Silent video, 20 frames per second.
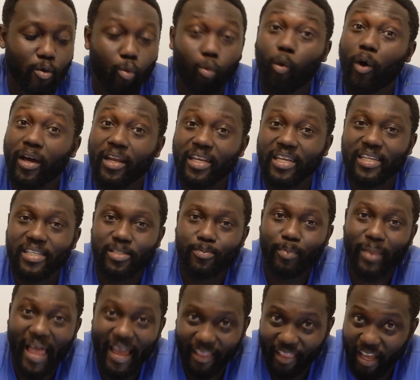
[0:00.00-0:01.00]
One is
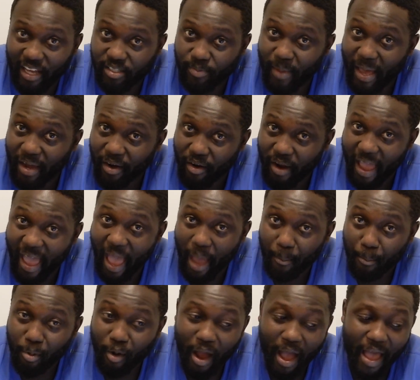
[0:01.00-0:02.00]
Black Lives Matter
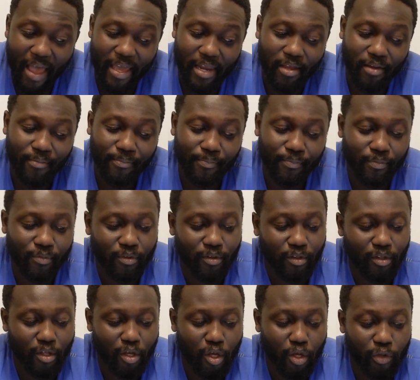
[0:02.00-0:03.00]
at Pride,
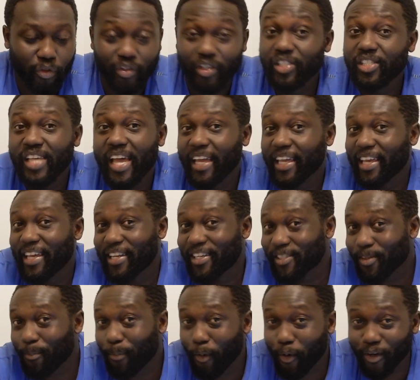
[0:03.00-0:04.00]
the second
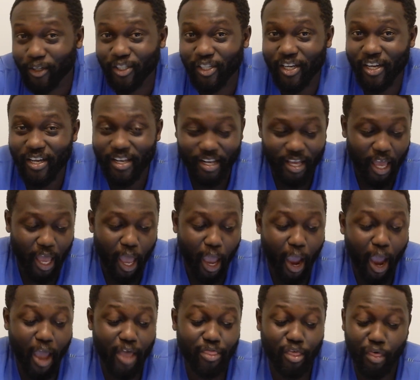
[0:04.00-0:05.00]
is abortion,
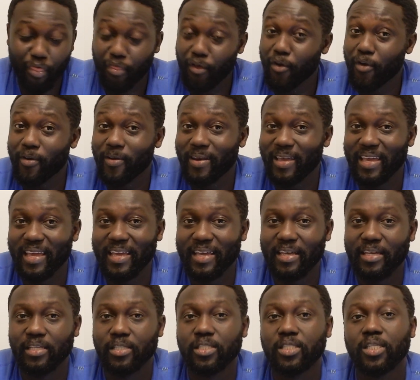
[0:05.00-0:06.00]
and the third
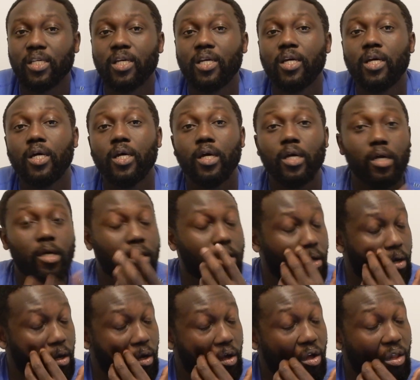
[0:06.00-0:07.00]
is,
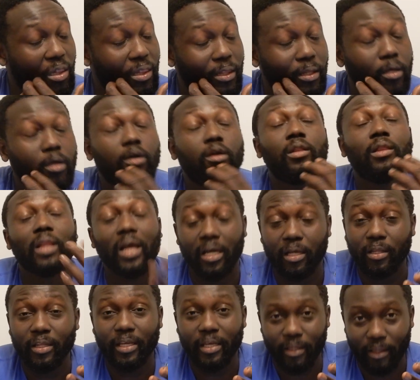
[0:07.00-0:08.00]

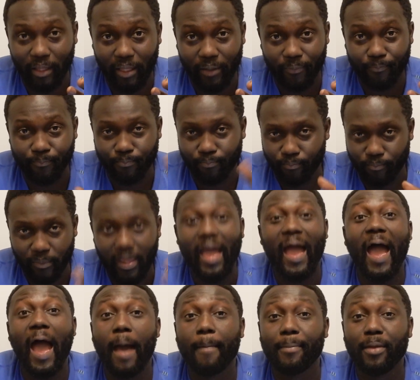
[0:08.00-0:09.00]
luckily a
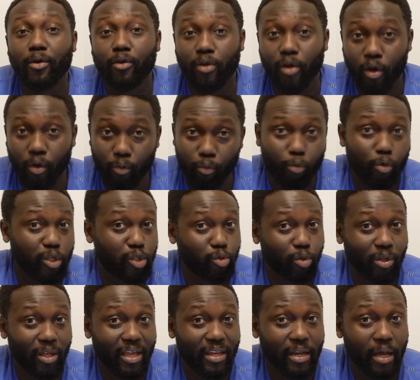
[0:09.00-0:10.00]
happier note, which
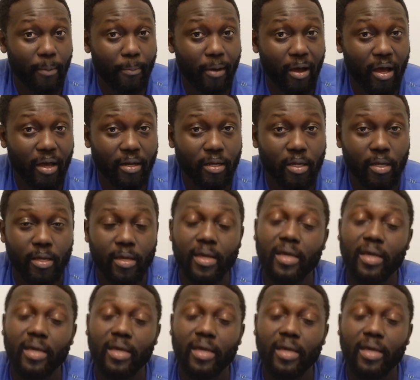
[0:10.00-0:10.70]
we'll end up on,